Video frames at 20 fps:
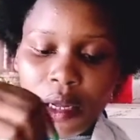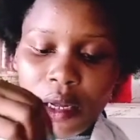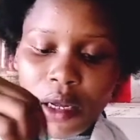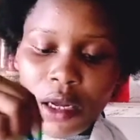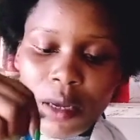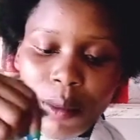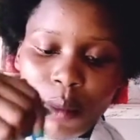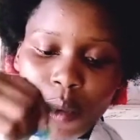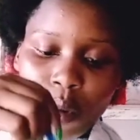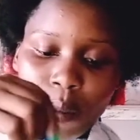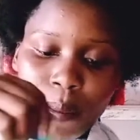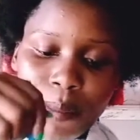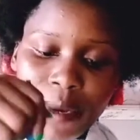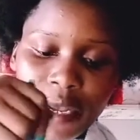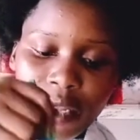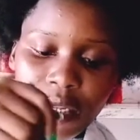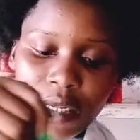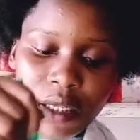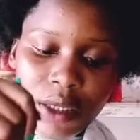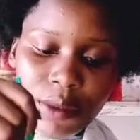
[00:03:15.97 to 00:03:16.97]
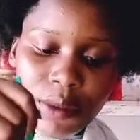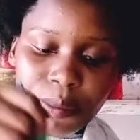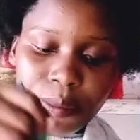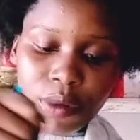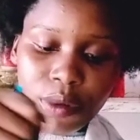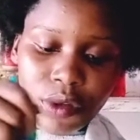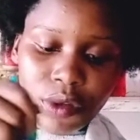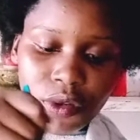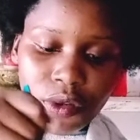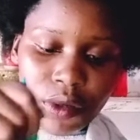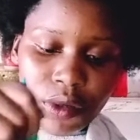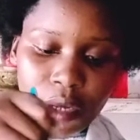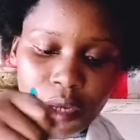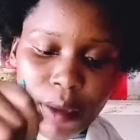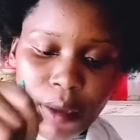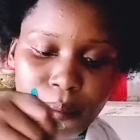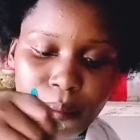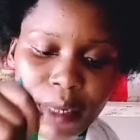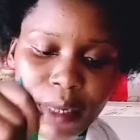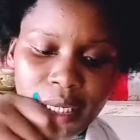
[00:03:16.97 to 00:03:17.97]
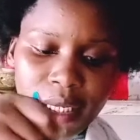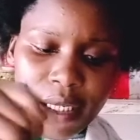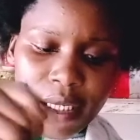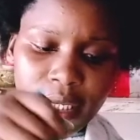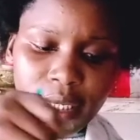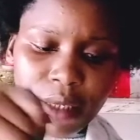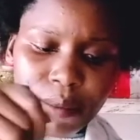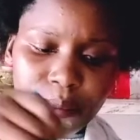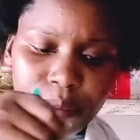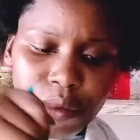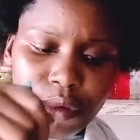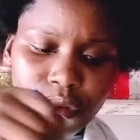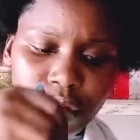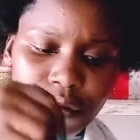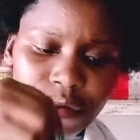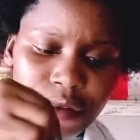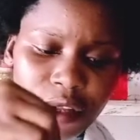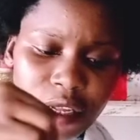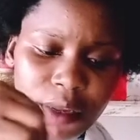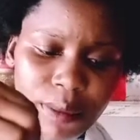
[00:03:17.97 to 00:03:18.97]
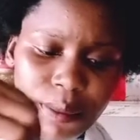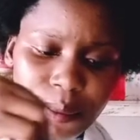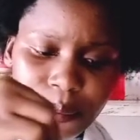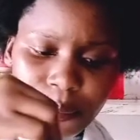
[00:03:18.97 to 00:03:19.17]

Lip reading: I'm combining the both. I'm mixing the both of them.